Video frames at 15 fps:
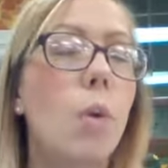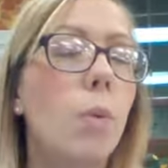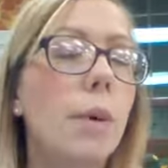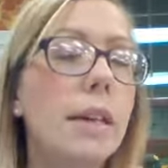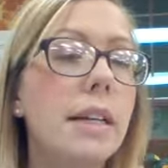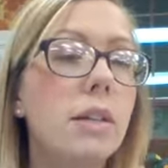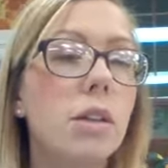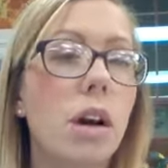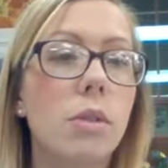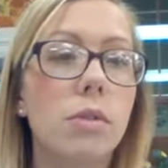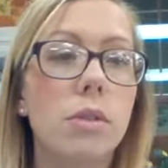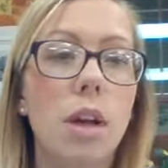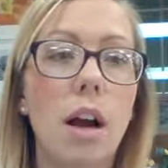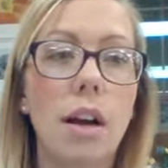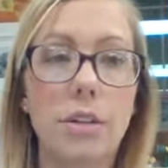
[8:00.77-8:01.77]
We
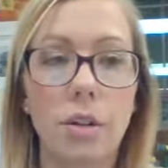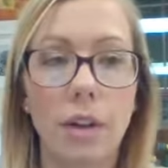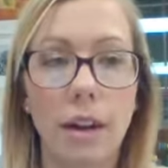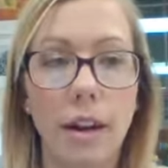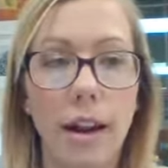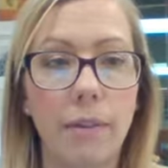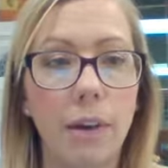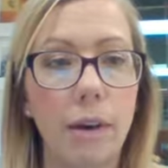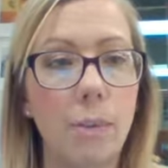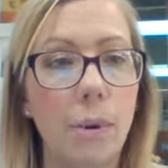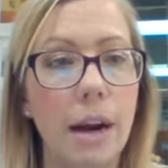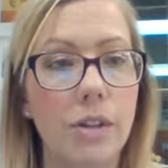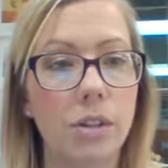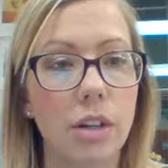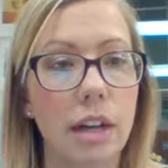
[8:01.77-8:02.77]
don't talk during every
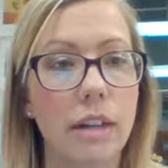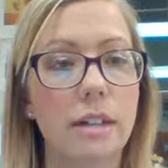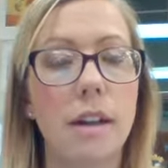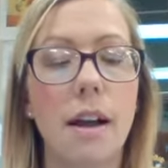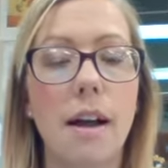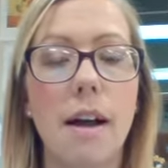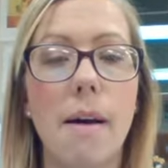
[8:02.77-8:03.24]
project.